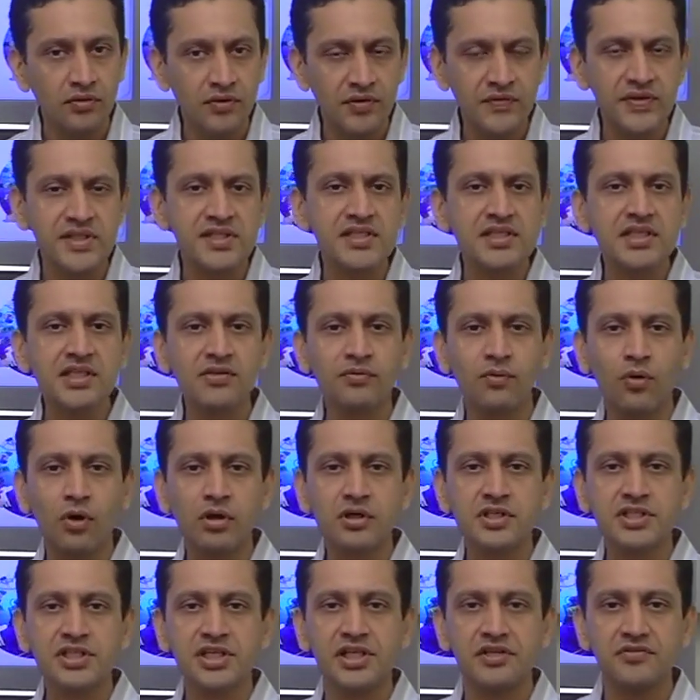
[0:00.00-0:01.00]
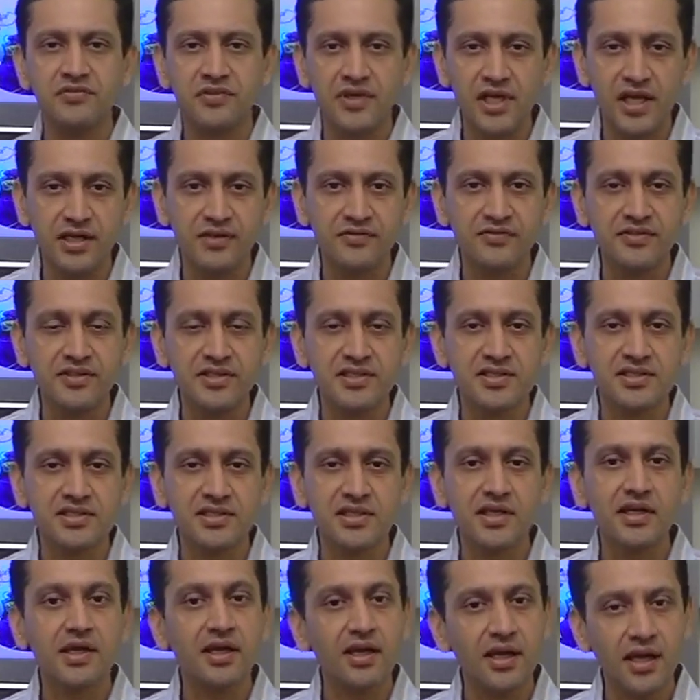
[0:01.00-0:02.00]
We will see what shelf life
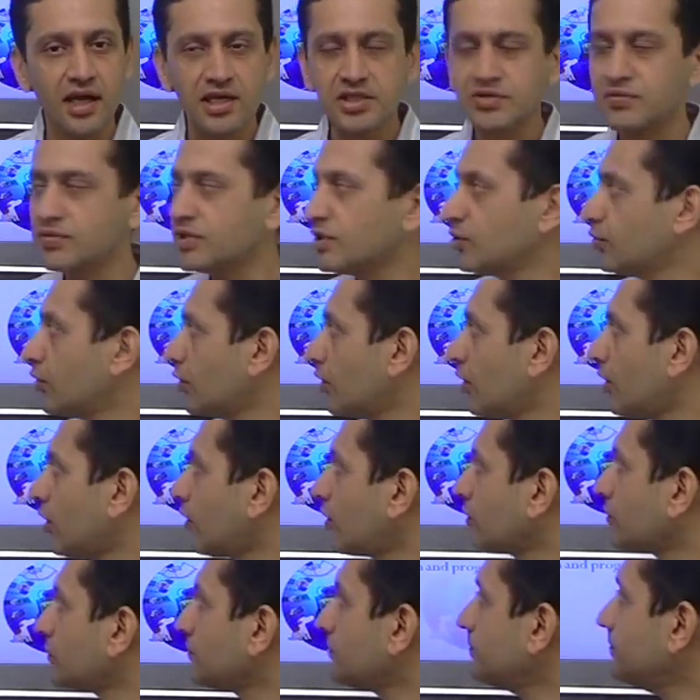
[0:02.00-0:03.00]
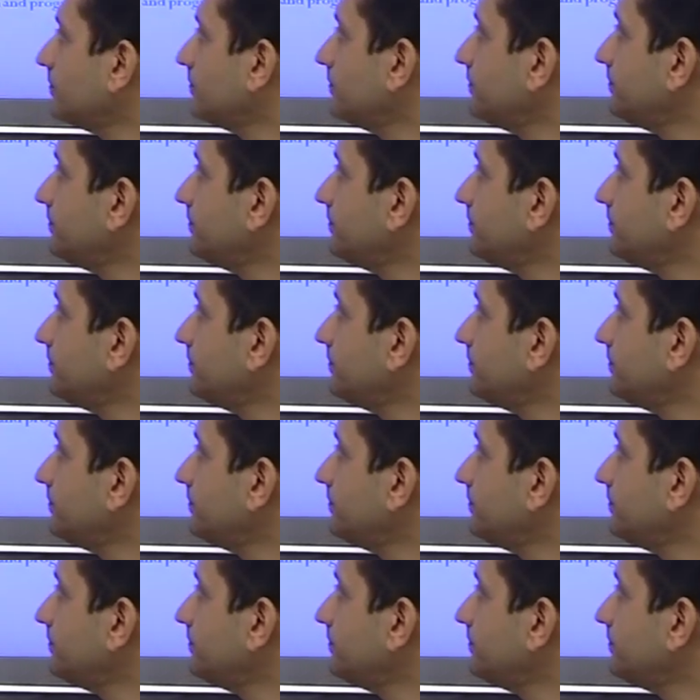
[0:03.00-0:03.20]
is as we go along.